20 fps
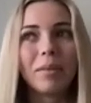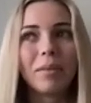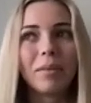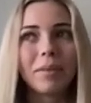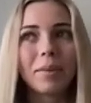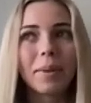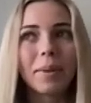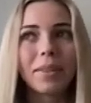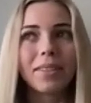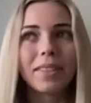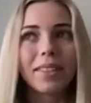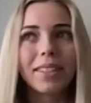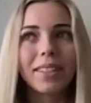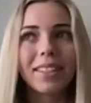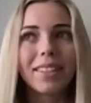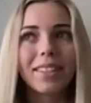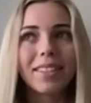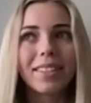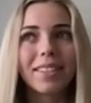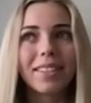especially
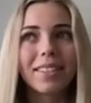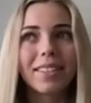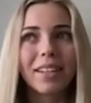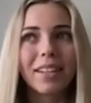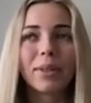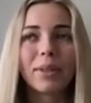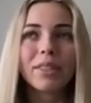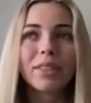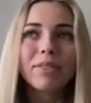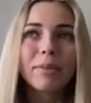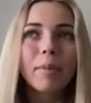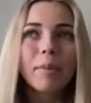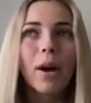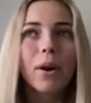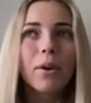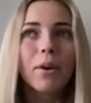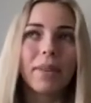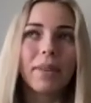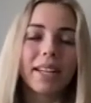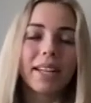because I work from
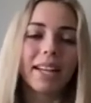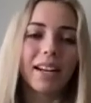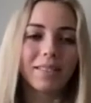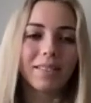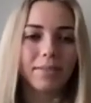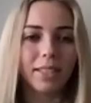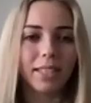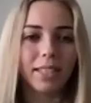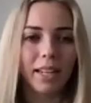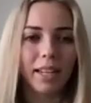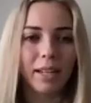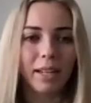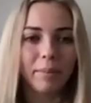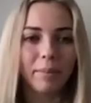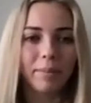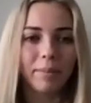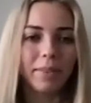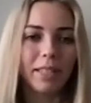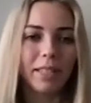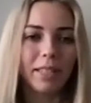home like half the
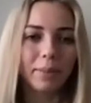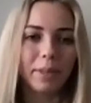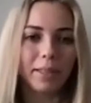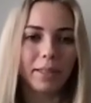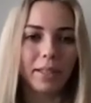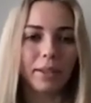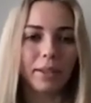time and then we go